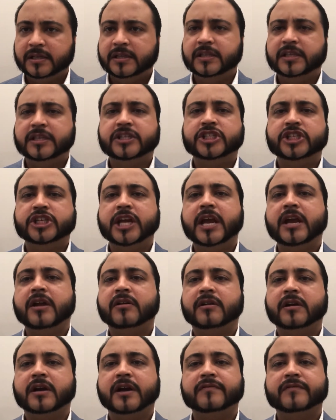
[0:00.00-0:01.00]
the
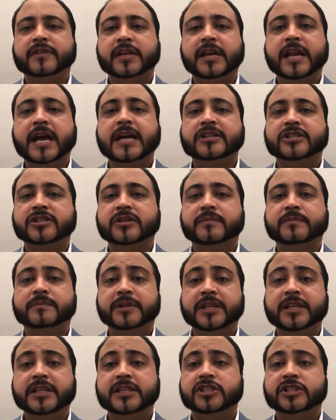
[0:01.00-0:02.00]
chair of the National
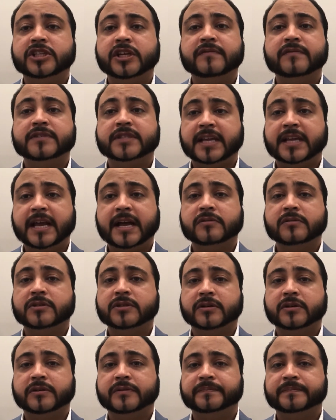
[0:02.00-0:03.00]
Police Chiefs
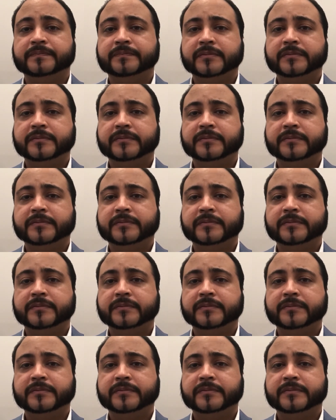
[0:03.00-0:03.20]
Council